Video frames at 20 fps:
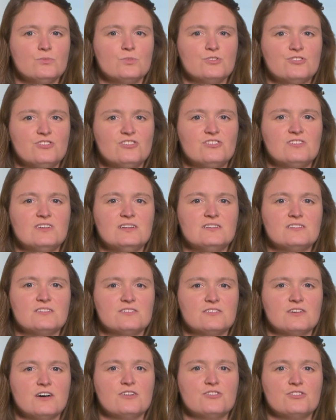will just need to
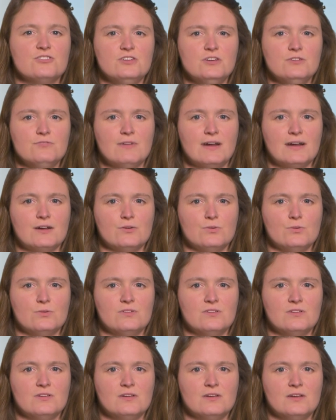start a new record,
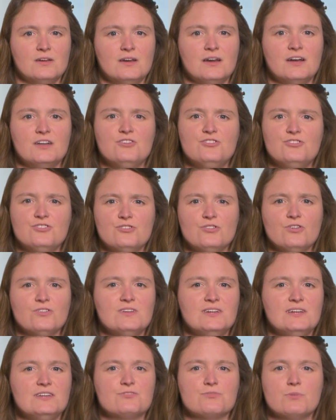and you should not
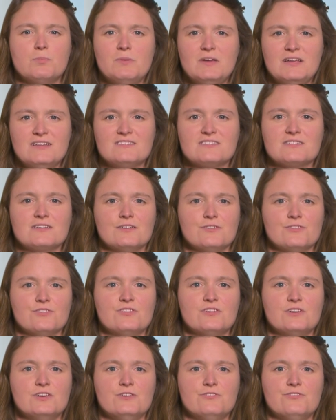need to repeat skills
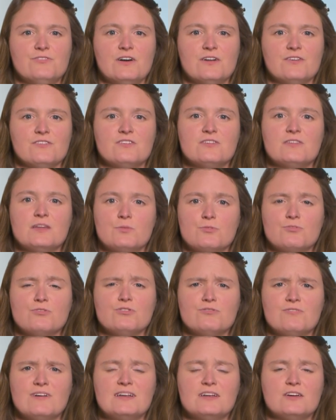that you felt they were
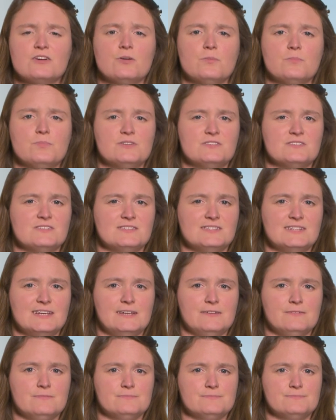already competent in.